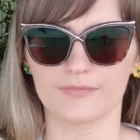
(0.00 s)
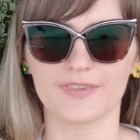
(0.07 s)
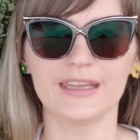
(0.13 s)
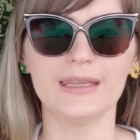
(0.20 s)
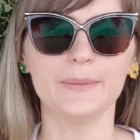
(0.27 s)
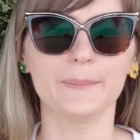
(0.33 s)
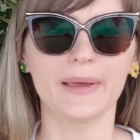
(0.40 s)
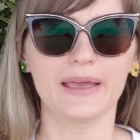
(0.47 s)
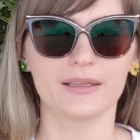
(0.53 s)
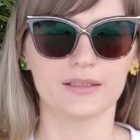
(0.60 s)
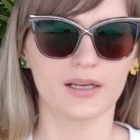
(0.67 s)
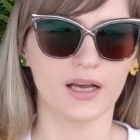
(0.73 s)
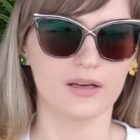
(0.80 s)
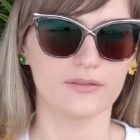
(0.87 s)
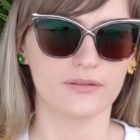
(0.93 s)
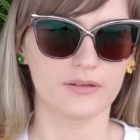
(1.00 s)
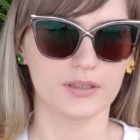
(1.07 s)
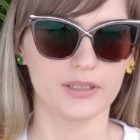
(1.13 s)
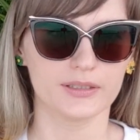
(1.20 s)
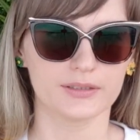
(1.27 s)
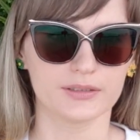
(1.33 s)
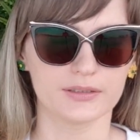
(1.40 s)
email cover
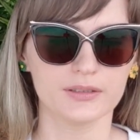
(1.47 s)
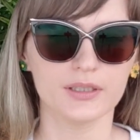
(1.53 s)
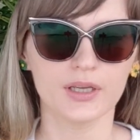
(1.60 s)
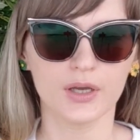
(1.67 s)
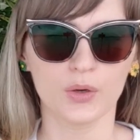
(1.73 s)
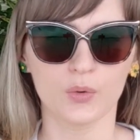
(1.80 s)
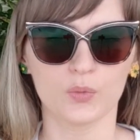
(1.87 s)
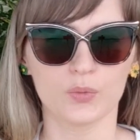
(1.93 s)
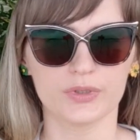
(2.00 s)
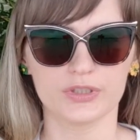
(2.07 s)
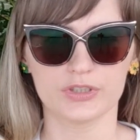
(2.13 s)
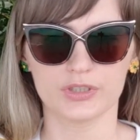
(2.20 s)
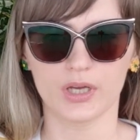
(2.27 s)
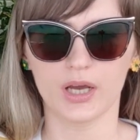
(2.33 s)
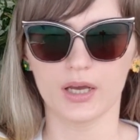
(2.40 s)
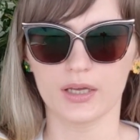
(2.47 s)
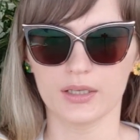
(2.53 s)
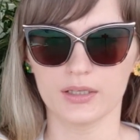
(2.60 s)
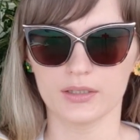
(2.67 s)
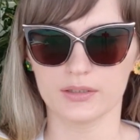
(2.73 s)
letter, which I